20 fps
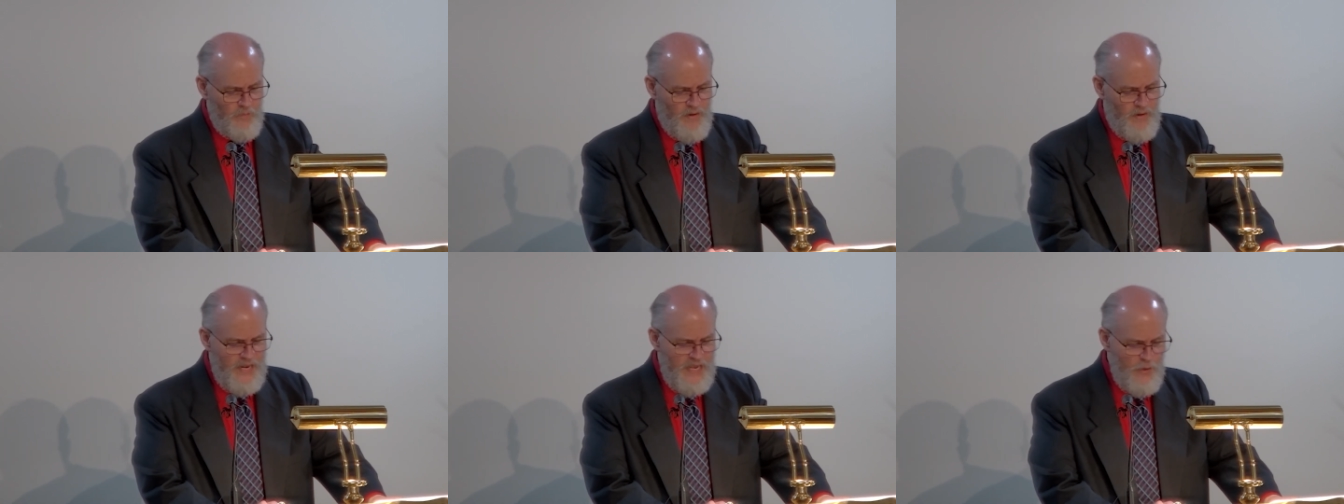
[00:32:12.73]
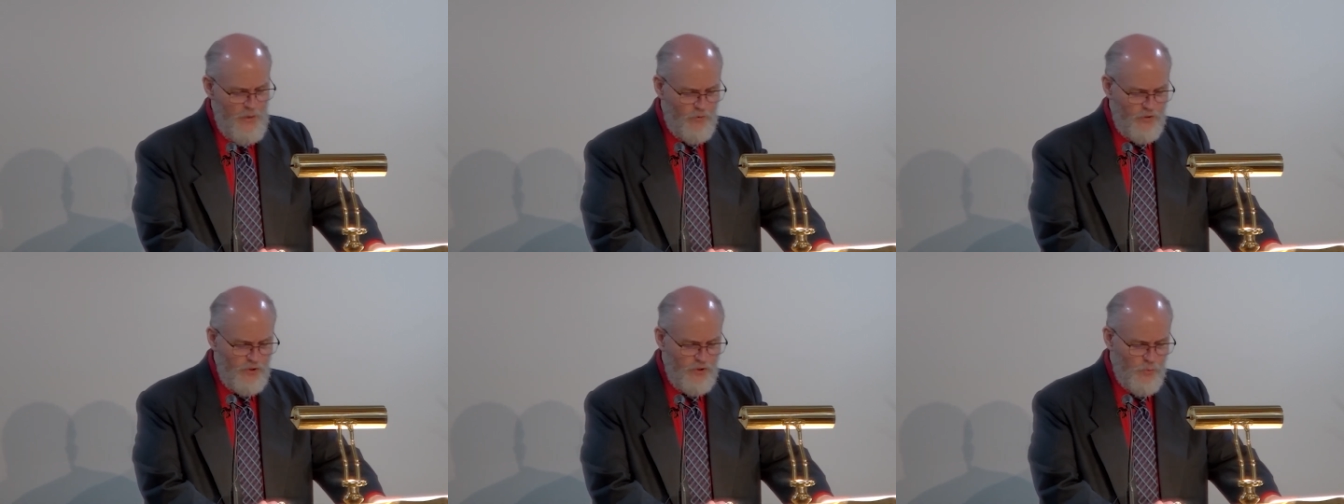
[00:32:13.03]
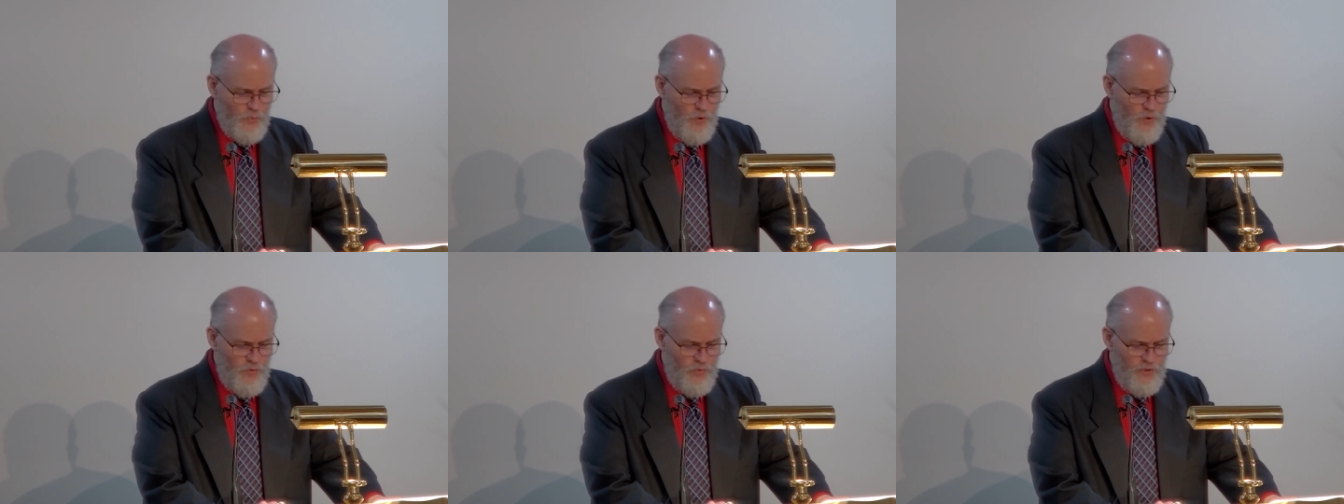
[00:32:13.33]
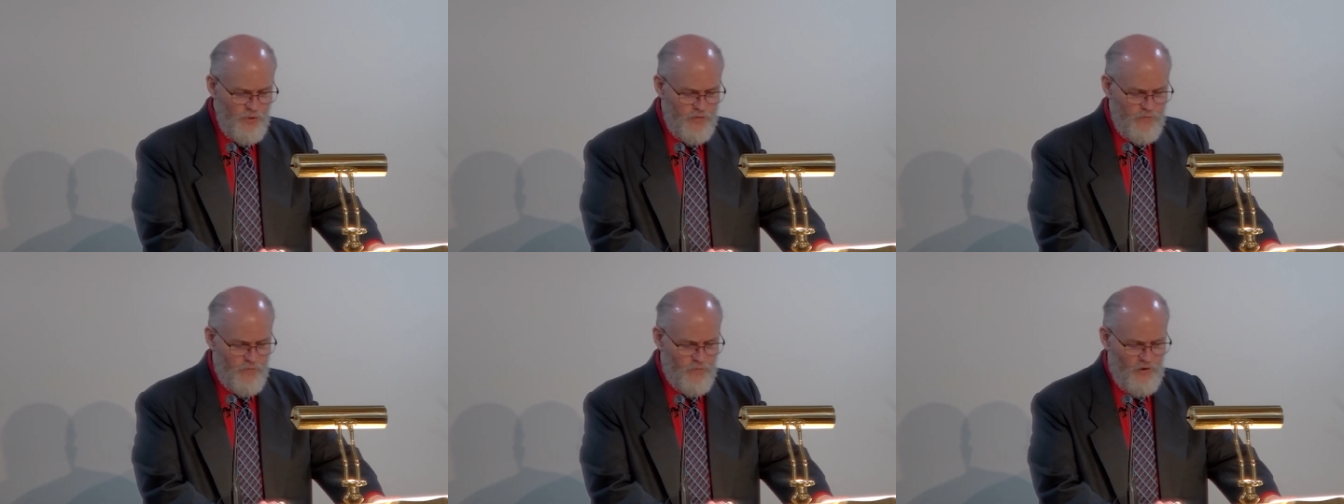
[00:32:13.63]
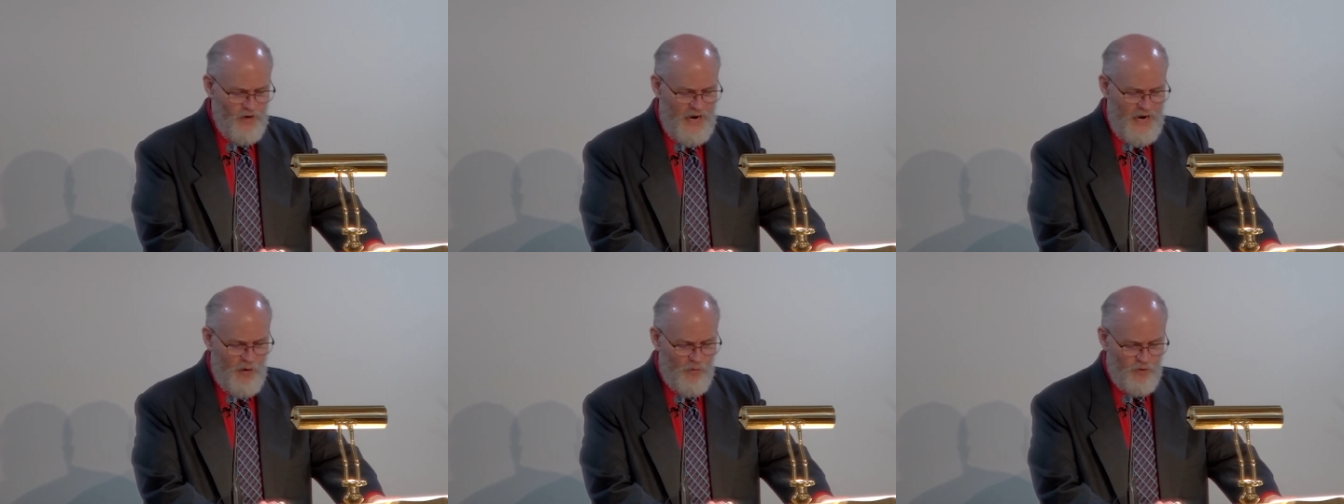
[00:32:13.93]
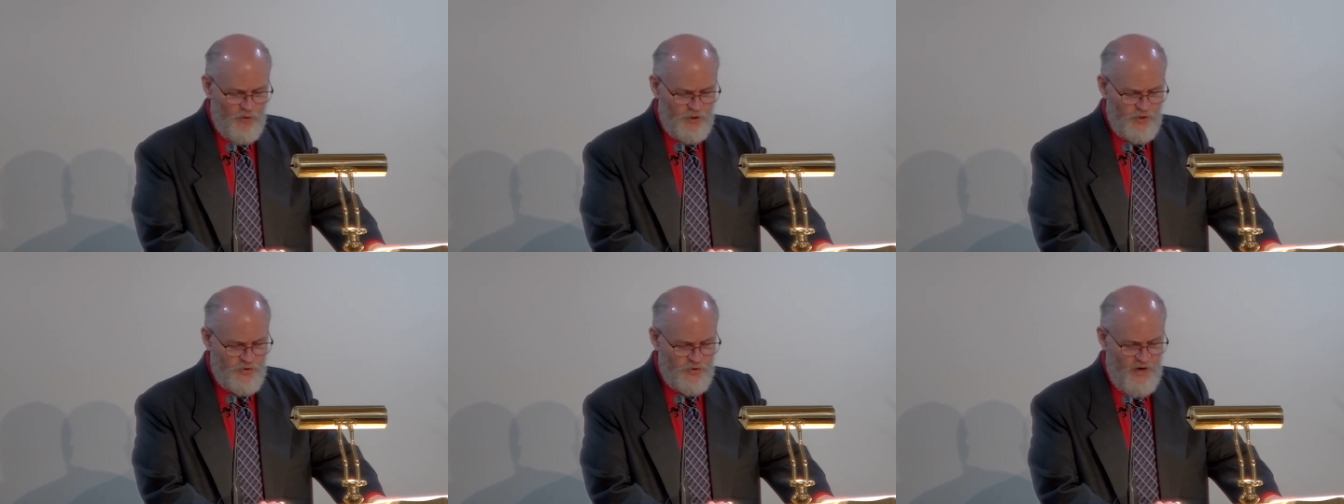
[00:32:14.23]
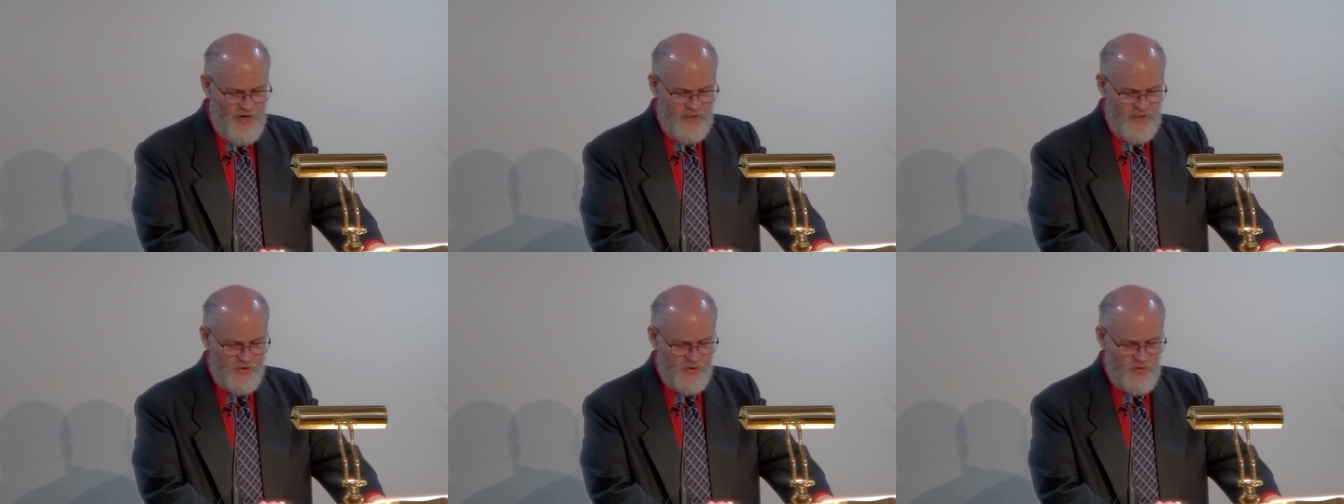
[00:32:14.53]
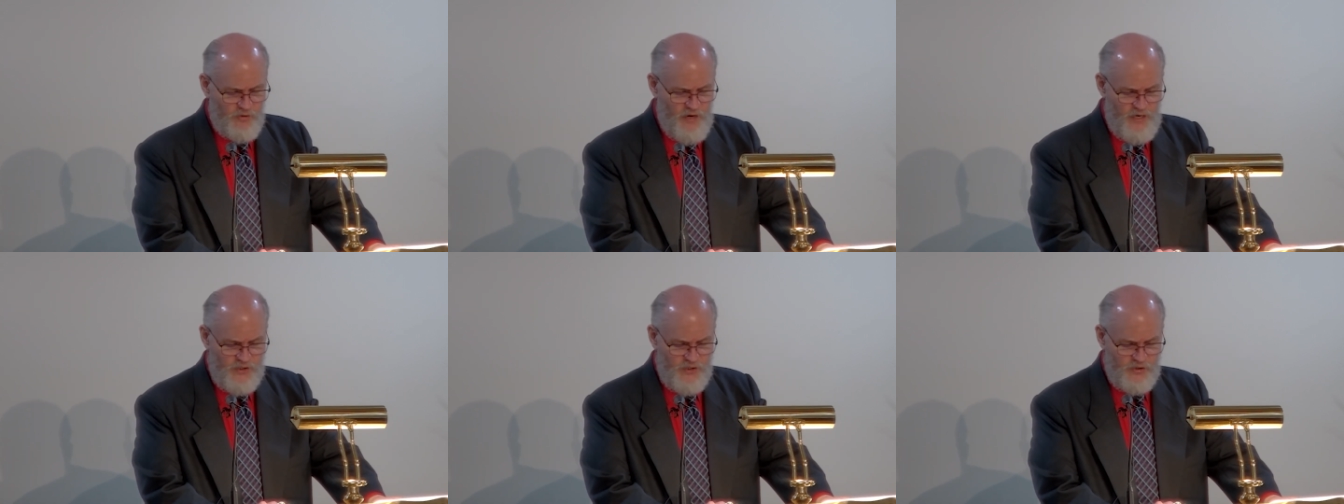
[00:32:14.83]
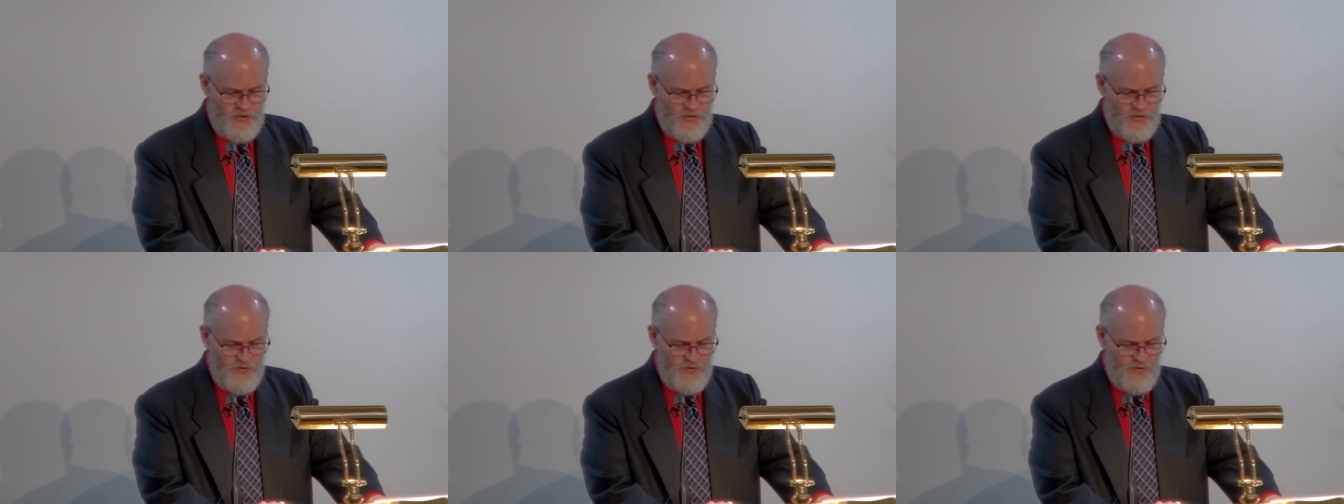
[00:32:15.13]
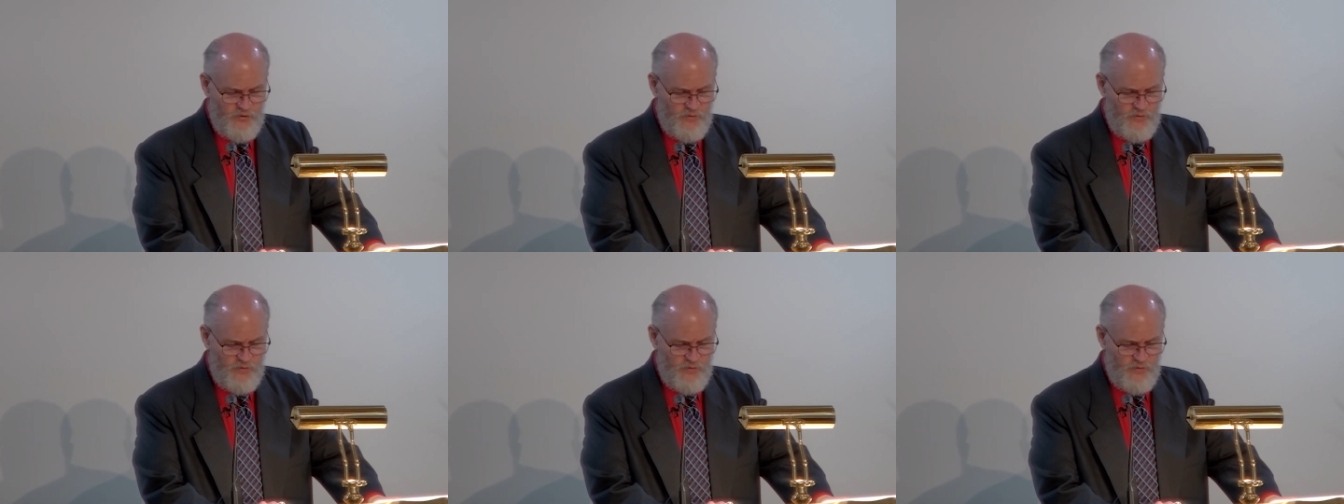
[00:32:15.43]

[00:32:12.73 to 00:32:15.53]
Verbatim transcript: But he was wounded for our transgressions.